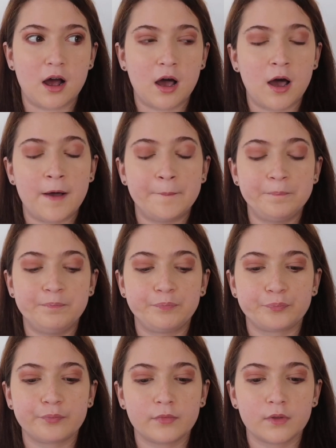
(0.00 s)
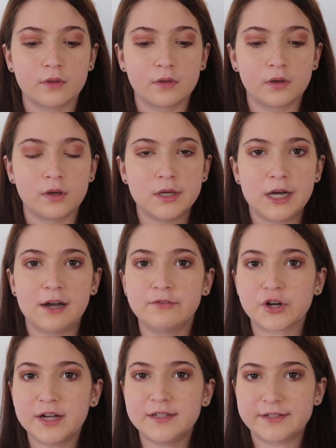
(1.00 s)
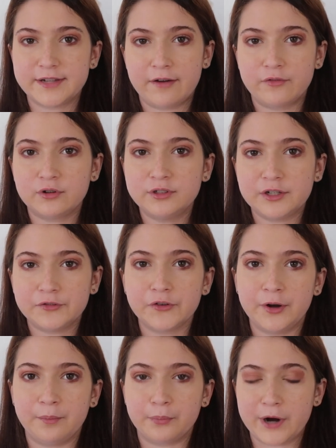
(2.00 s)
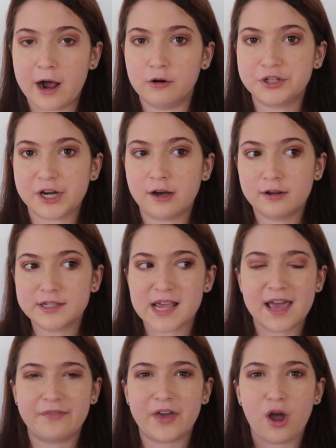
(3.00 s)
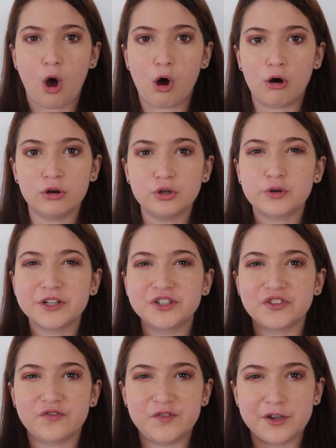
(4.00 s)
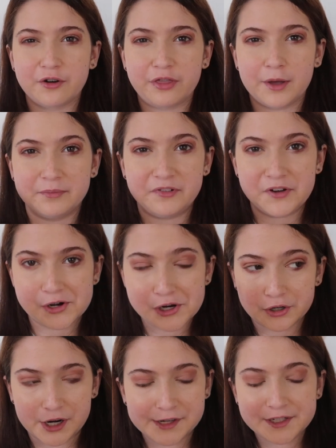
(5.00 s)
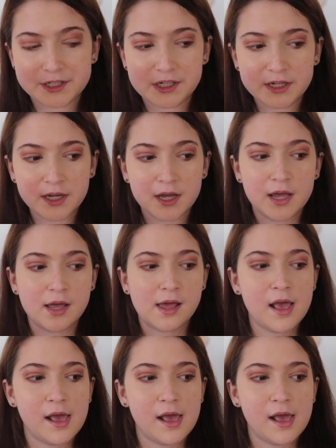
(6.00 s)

I've tried several different brow gels, and you can just feel them very crusty.